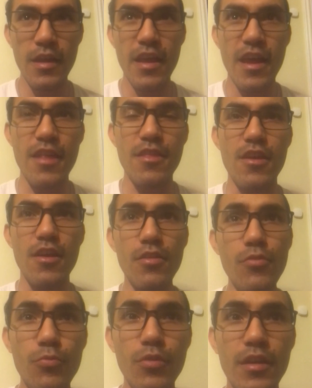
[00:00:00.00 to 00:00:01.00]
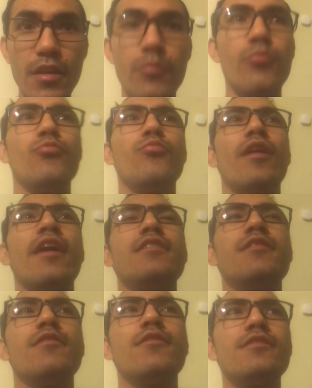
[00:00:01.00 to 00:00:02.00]
and the other one, I
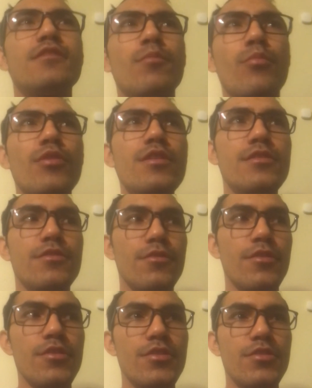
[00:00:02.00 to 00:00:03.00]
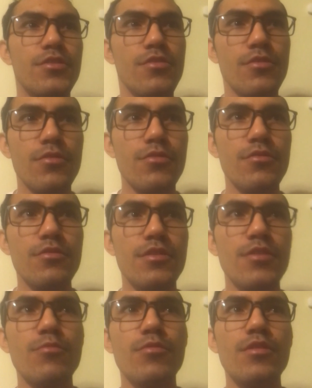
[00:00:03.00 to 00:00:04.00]
did some research to see
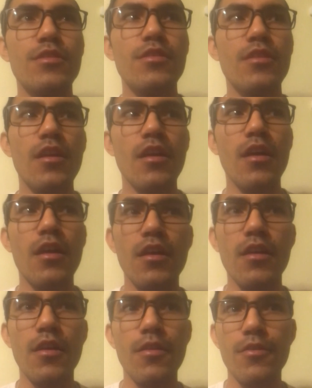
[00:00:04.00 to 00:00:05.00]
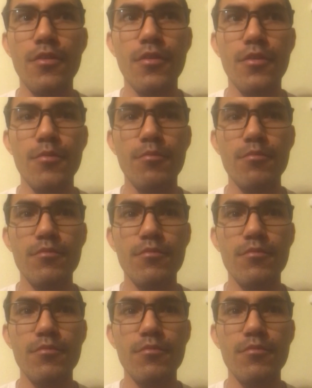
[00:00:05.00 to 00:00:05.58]
what other